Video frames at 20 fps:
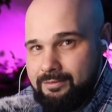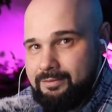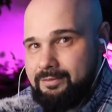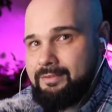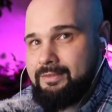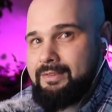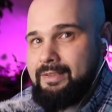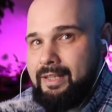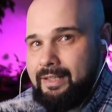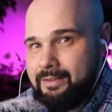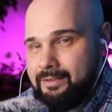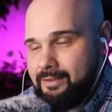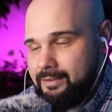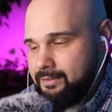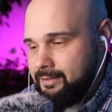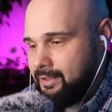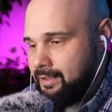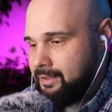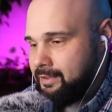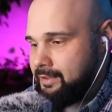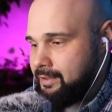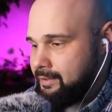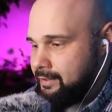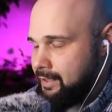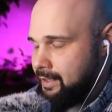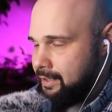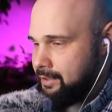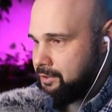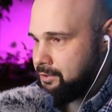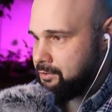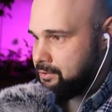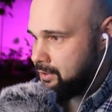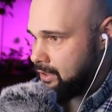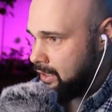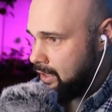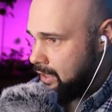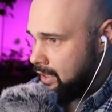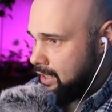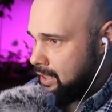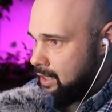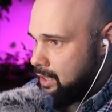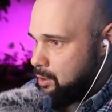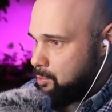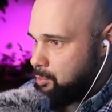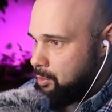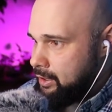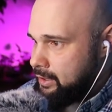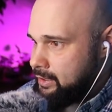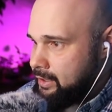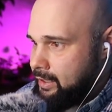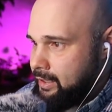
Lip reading: that's a technique that I use. But